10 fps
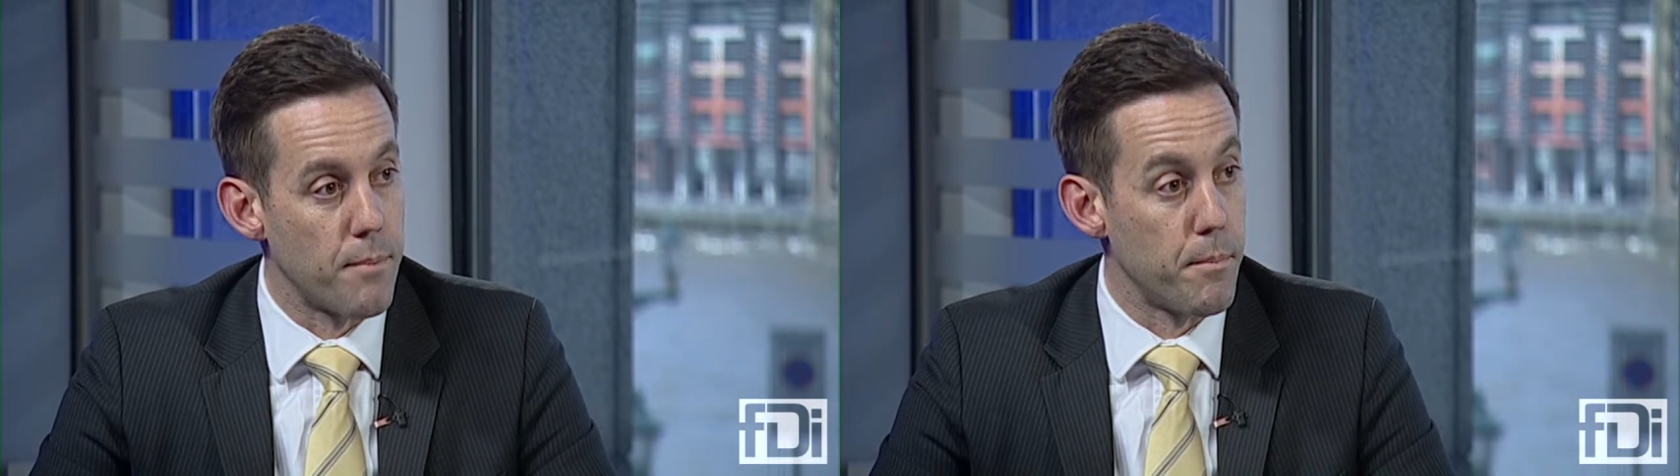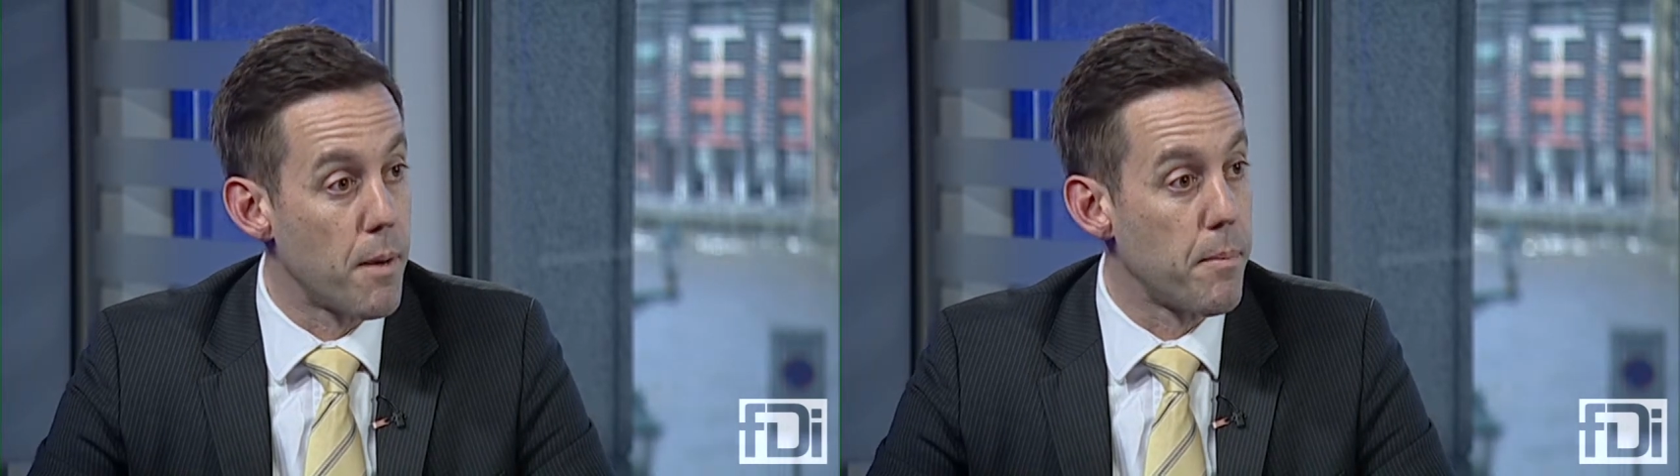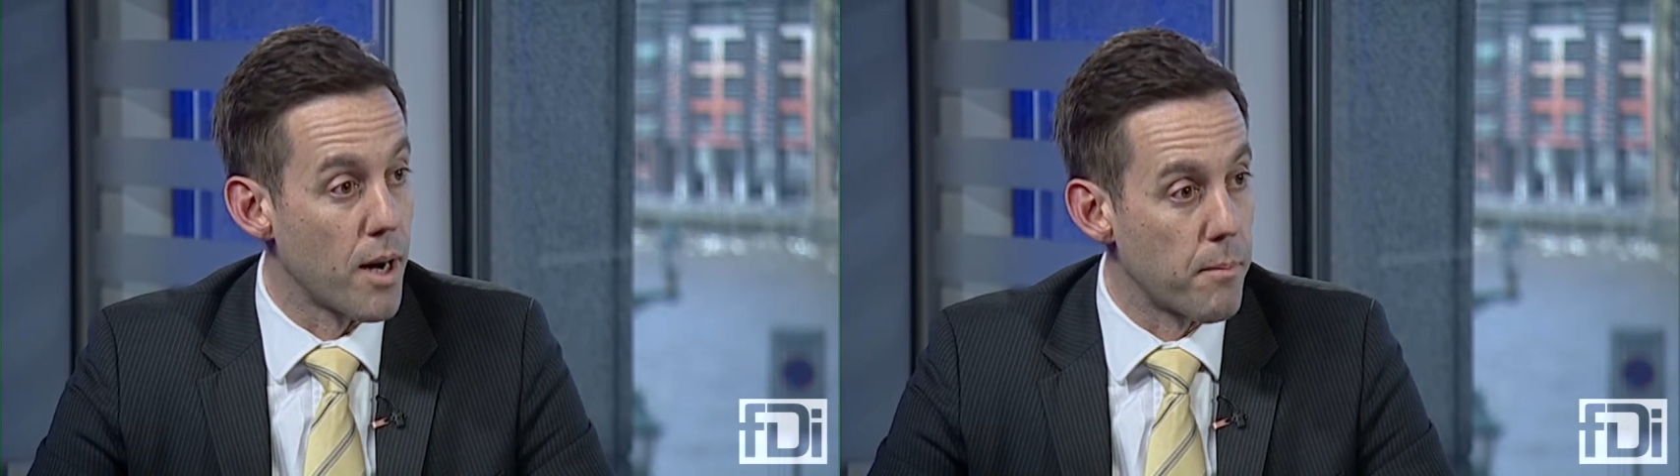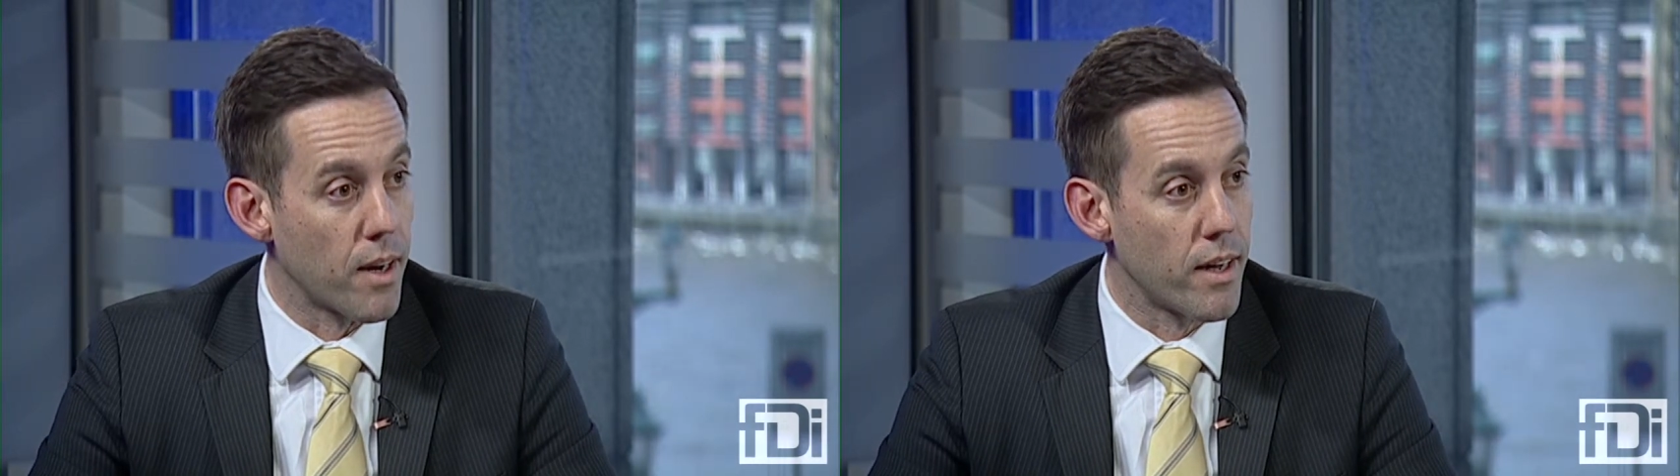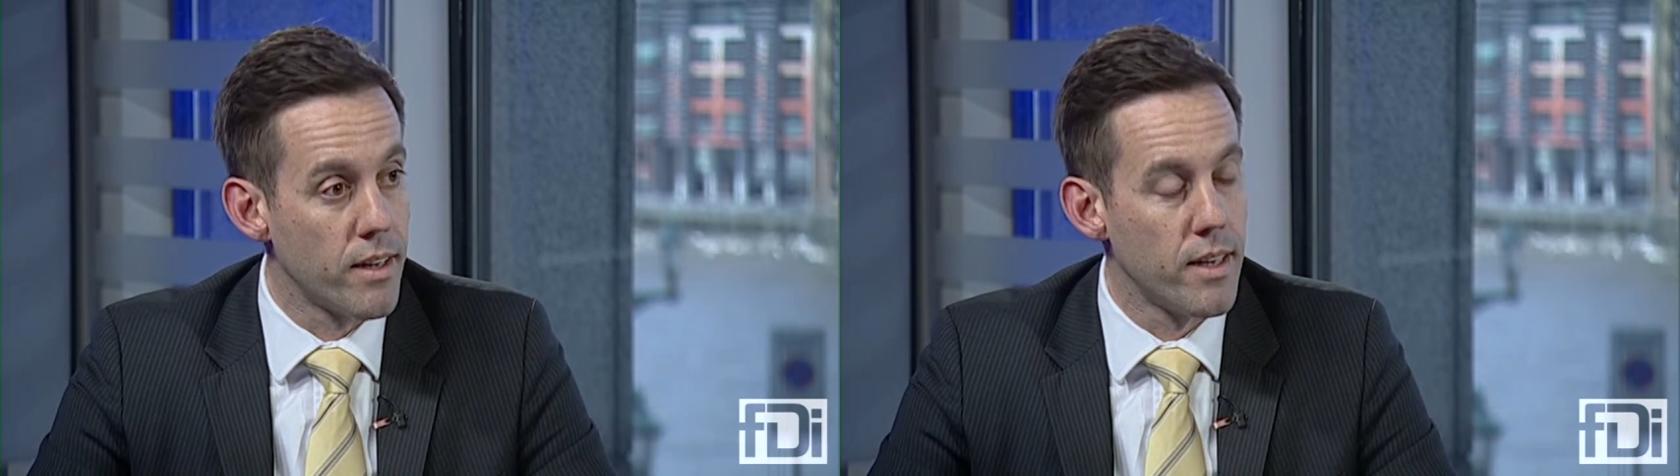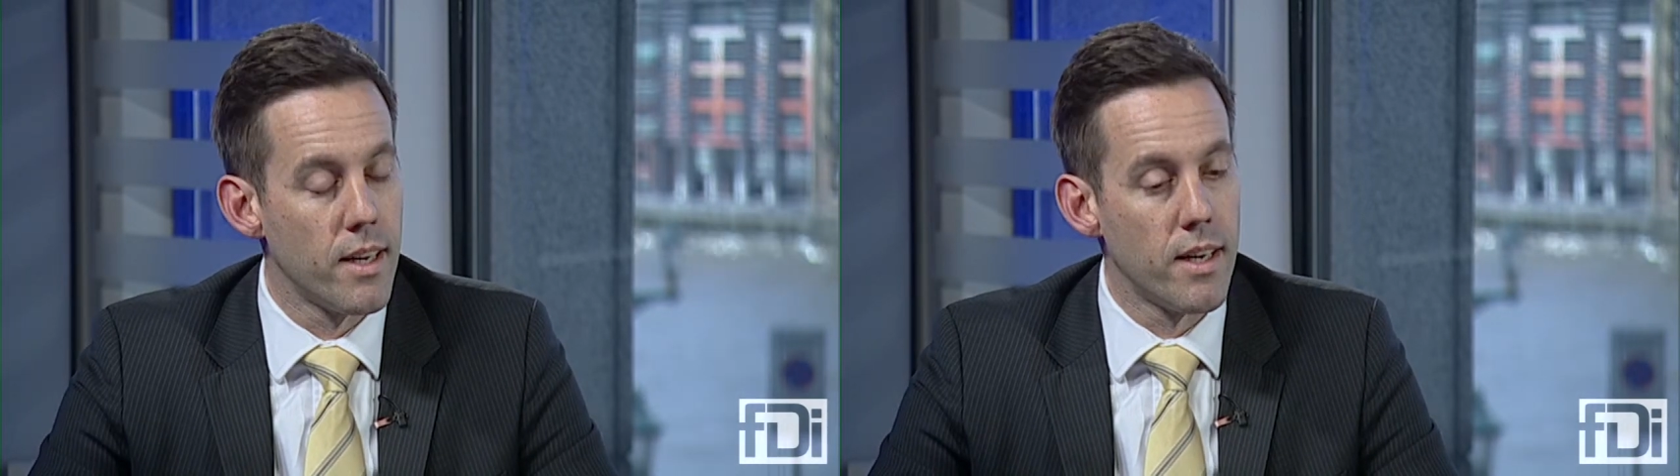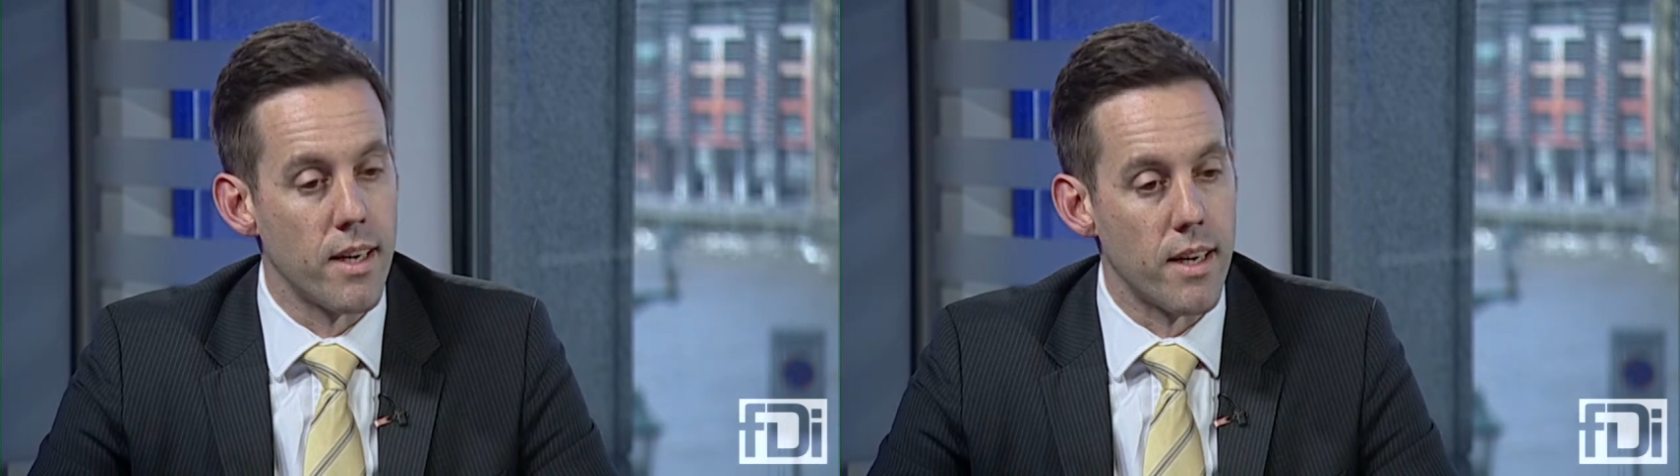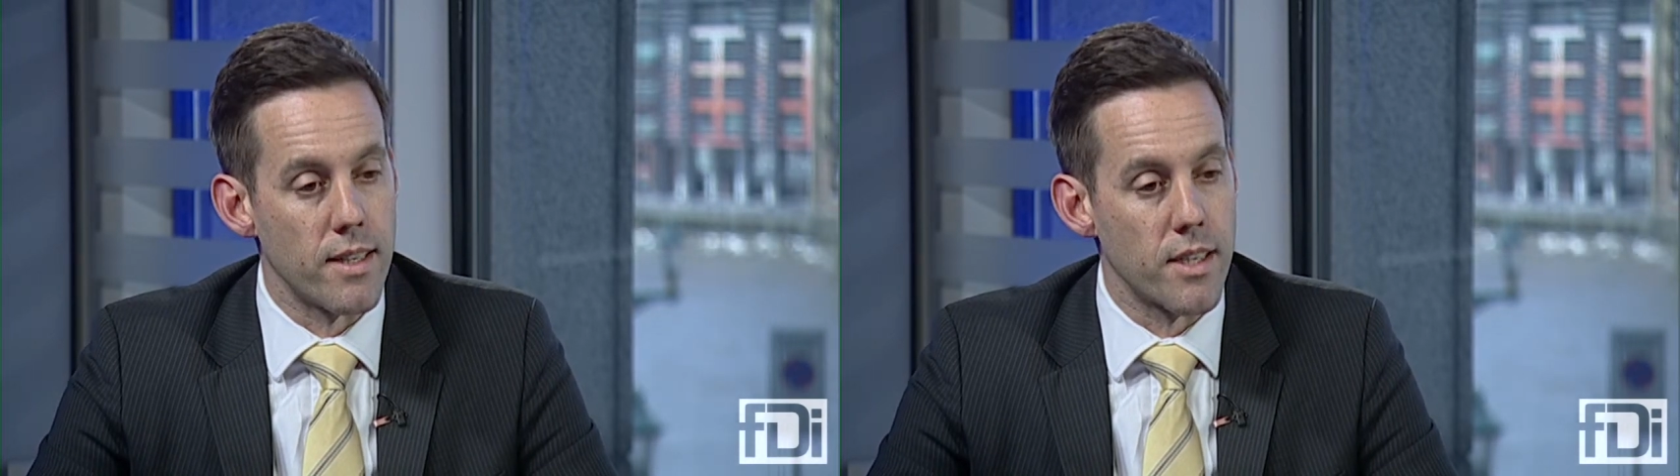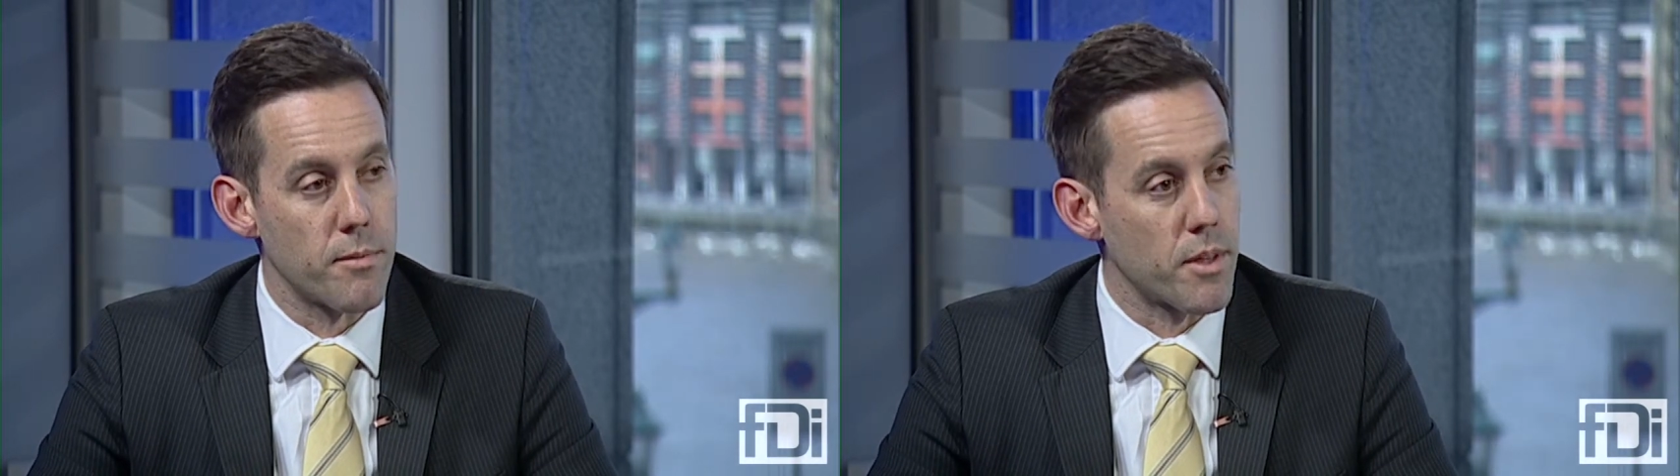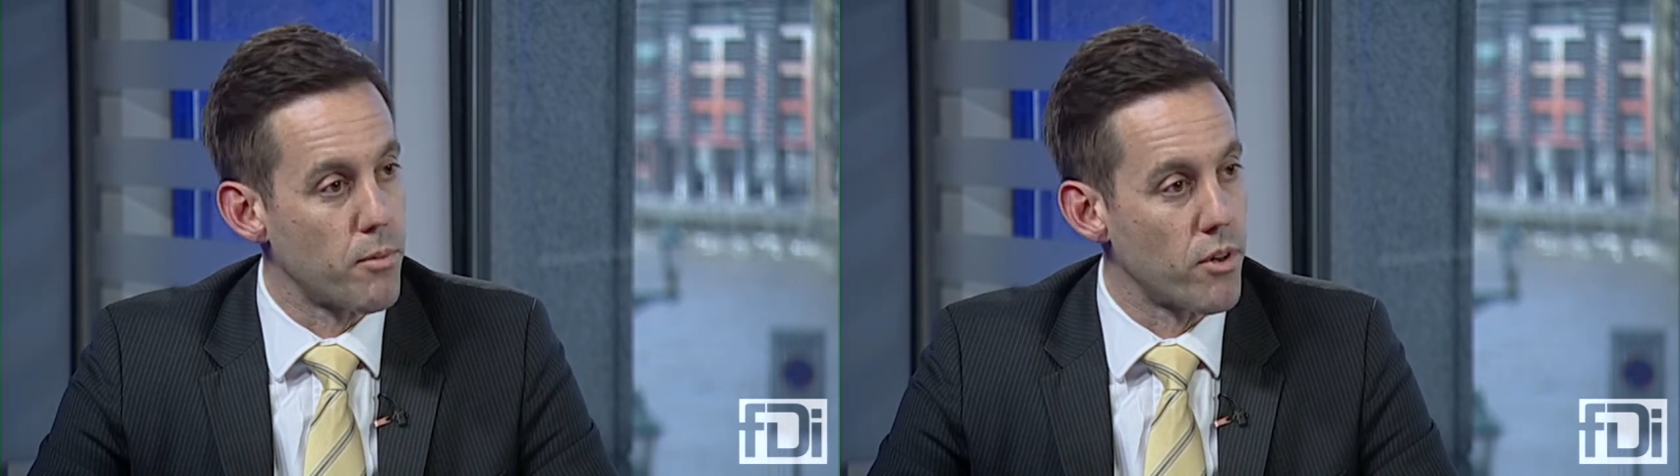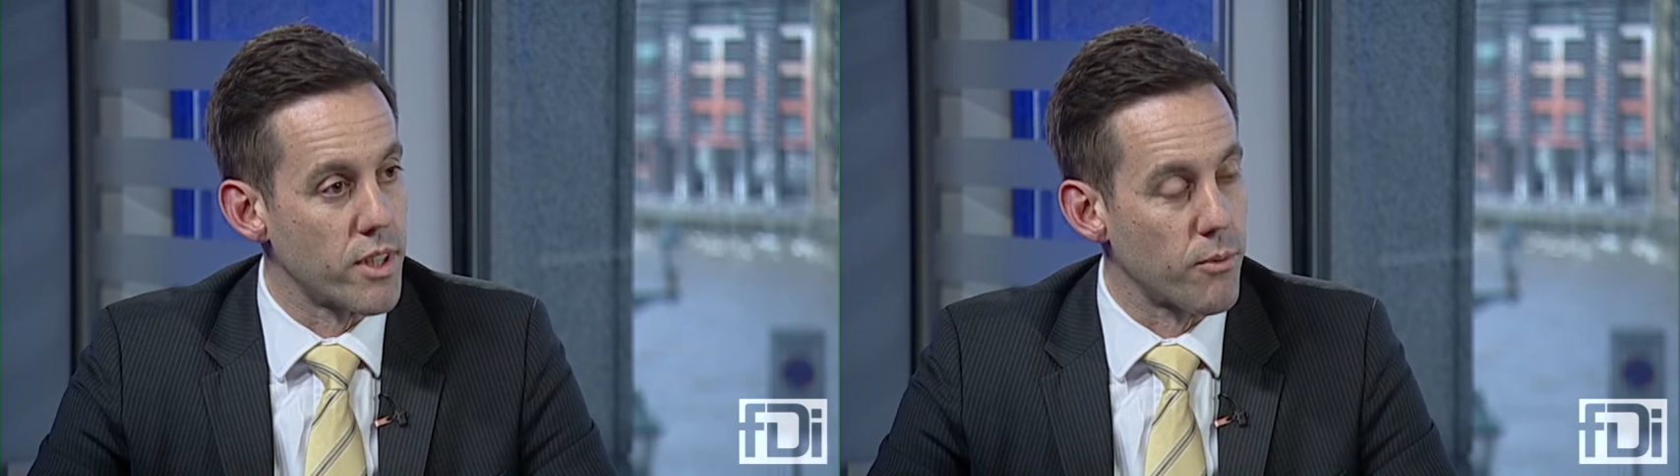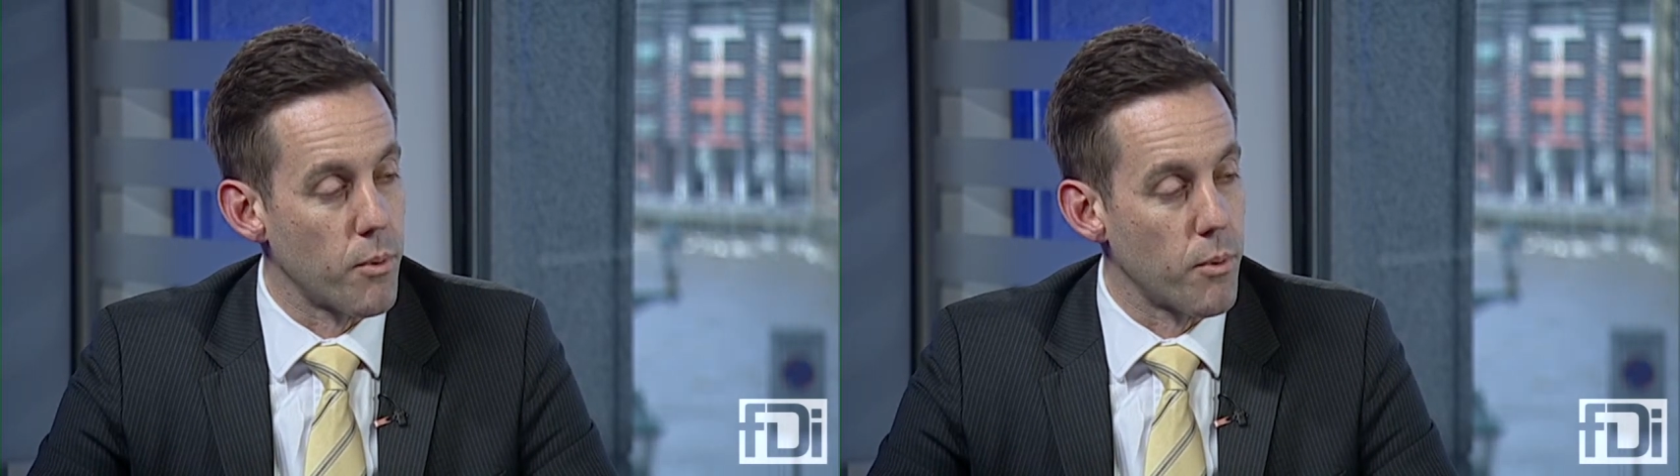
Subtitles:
my pipeline in terms of the project